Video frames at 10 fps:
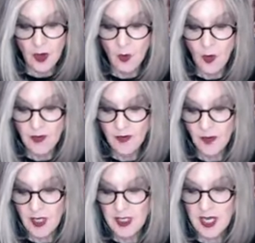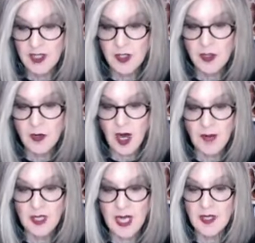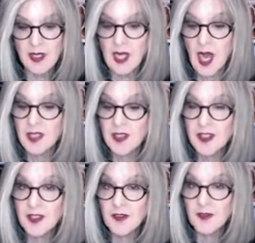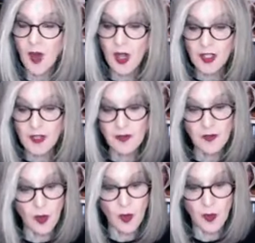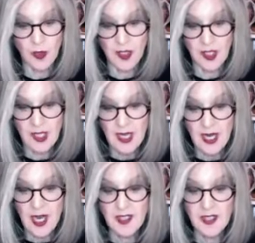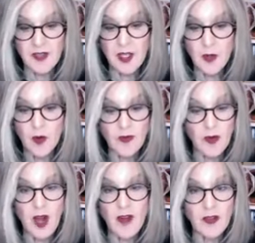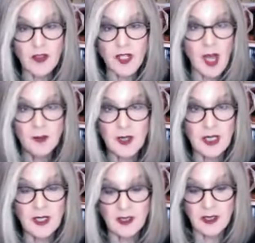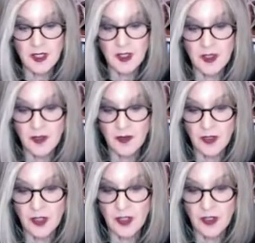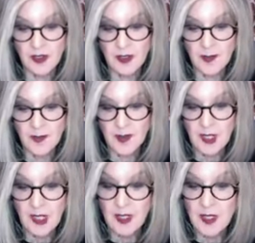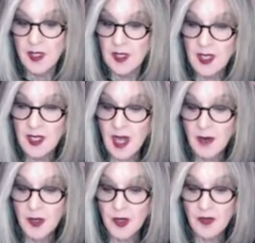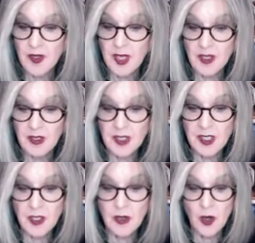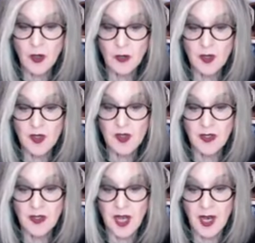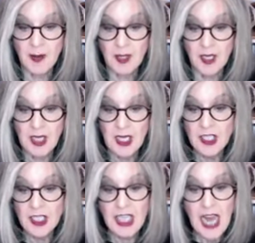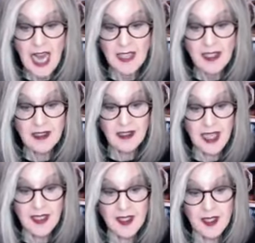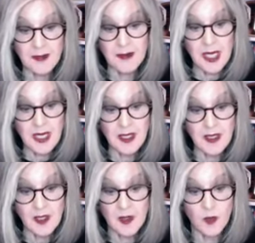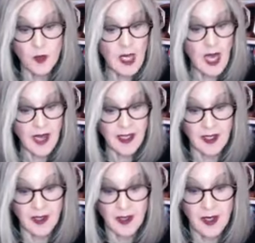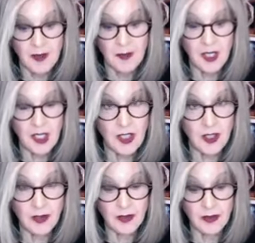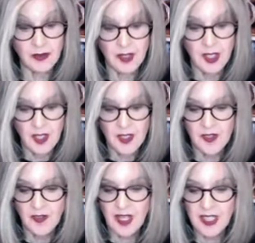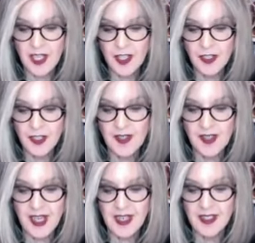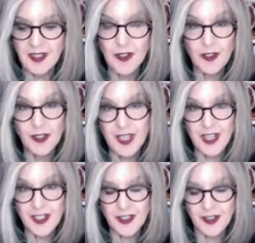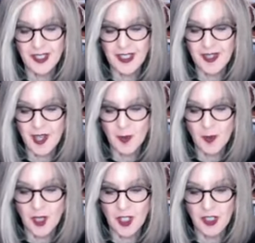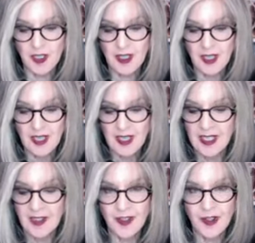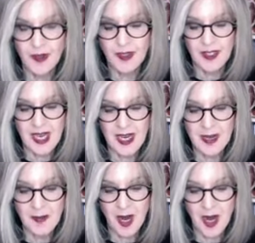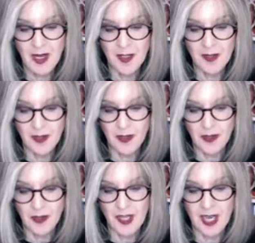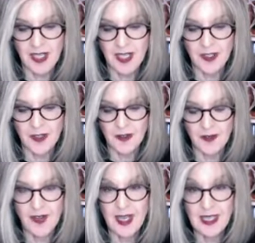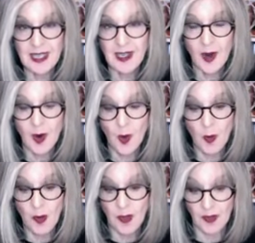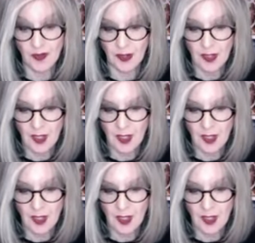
One friend had described it as a constant falling forward, as if he were forever tumbling into the future. "See that one over there?" continued Hope with a subtle nod. "She hasn't glanced at me since we got here, but you..." Chevalier shook his head in good-natured exasperation. "It's those damn eyes of yours, I tell you. Fucking opals."